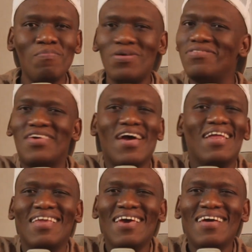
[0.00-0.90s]

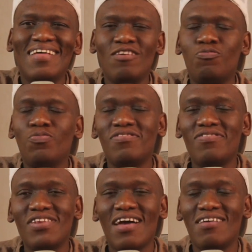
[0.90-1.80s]
Basically, that's
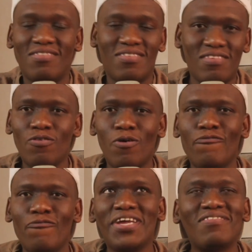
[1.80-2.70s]
positioning us as South
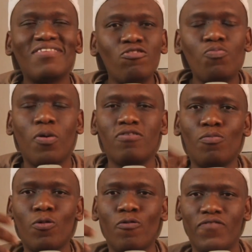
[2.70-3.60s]
Africans as
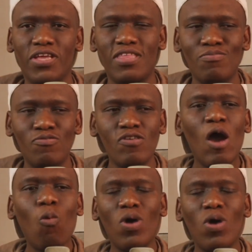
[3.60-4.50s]
possible victims.
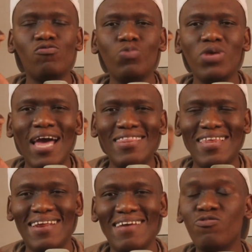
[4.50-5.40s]
Once we
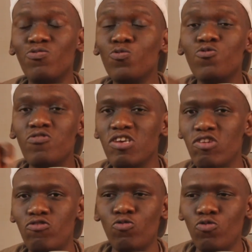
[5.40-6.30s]
address those
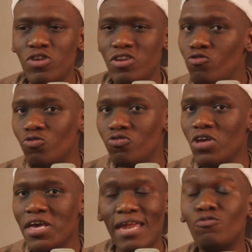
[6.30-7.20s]
issues,
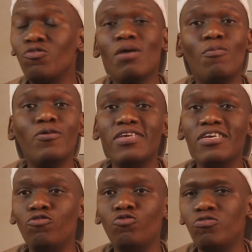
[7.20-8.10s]
and I'm talking about
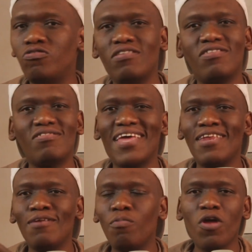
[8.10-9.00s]
issues such as
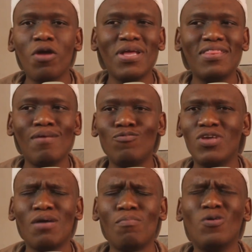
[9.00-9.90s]
unemployment, I'm
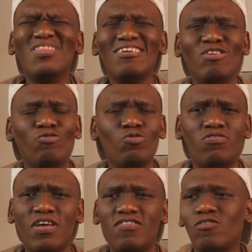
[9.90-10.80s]
talking about
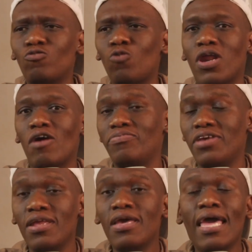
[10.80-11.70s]
issues such as
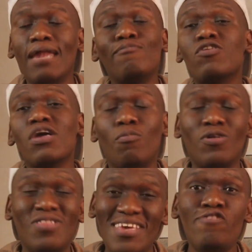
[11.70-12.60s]
corruption, and I'm talking
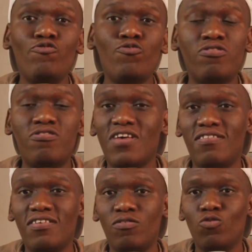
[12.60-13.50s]
about issues
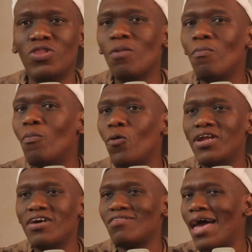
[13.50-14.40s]
such as, the
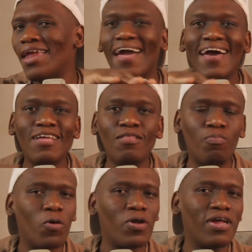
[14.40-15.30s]
borders, unguarded
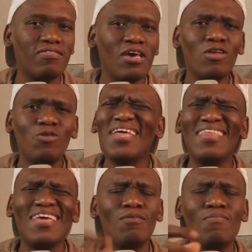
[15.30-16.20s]
borders,
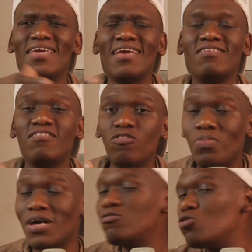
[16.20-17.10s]
that anybody can
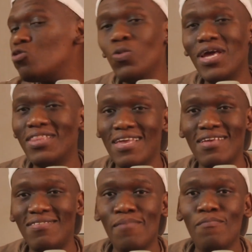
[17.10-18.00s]
just pass through at
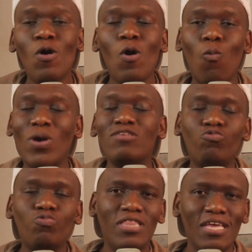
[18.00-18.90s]
any time.
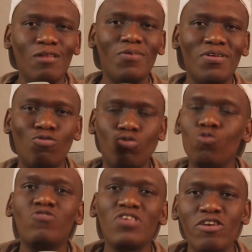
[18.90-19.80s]
Once we deal with
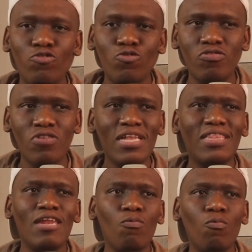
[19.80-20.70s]
those issues,
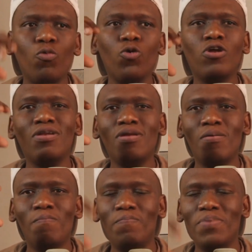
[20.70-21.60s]
then we wouldn't
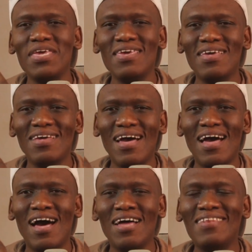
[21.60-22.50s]
be
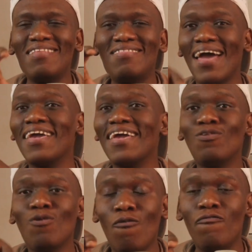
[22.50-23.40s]
the
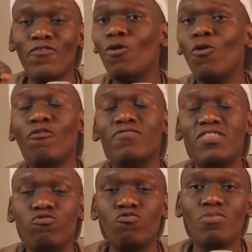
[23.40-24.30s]
target of a lot of
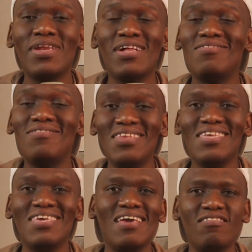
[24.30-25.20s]
these criminal
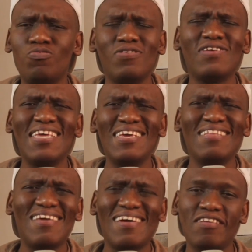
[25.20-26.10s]
syndicates, especially
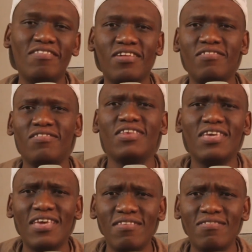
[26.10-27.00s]
international
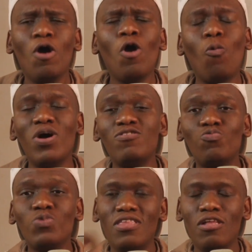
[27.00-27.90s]
syndicates.
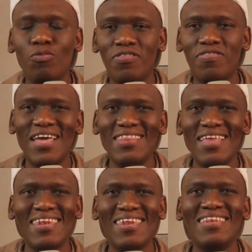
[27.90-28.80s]
Once we deal with that,
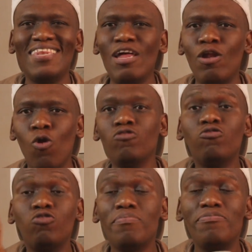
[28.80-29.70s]
and then the law
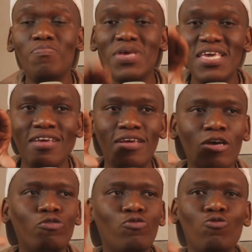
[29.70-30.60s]
stops being
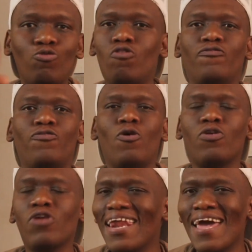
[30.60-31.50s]
too soft
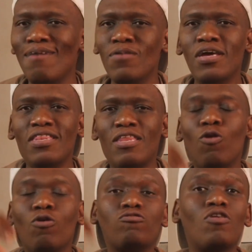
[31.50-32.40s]
on crime, the
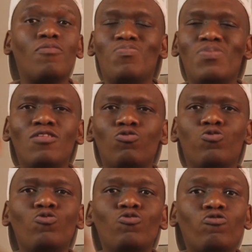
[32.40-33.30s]
law stops being
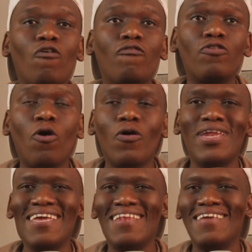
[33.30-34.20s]
too soft
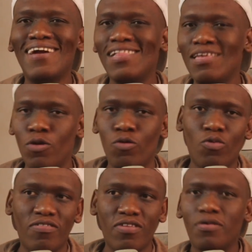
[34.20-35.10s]
on illegal
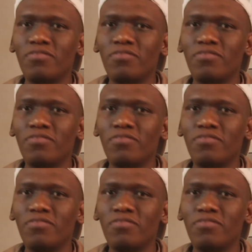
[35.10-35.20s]
immigration.